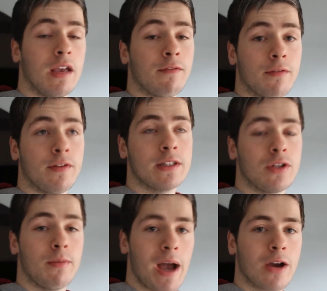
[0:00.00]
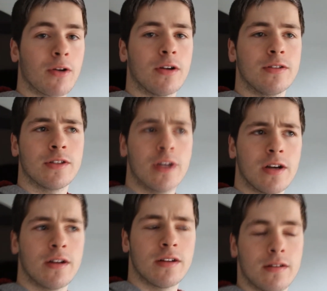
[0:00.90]
if it fits your macros,
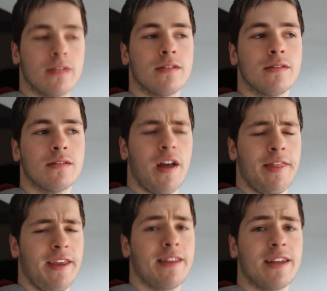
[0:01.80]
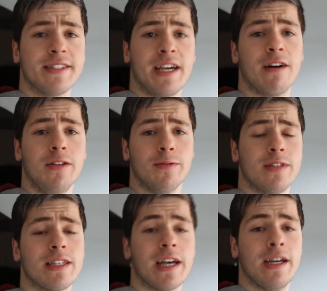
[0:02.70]
uh, I think that's how you
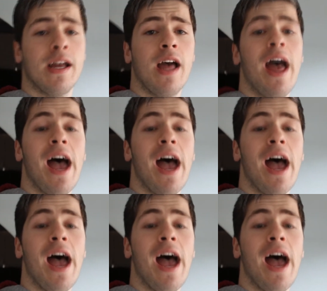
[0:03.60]
would say it.